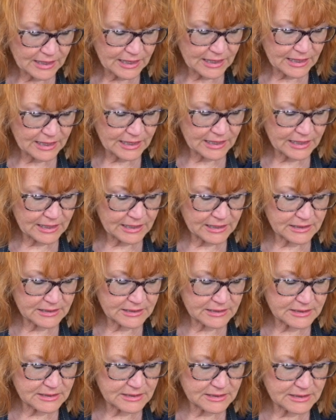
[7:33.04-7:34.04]

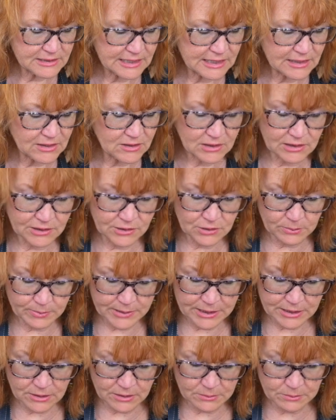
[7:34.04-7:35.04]
and take a little
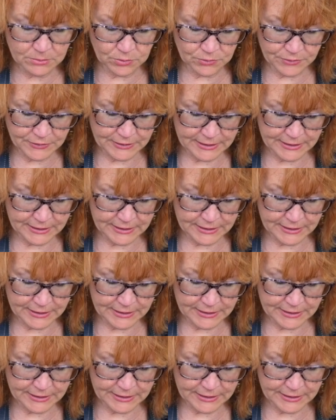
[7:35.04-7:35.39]
bit on both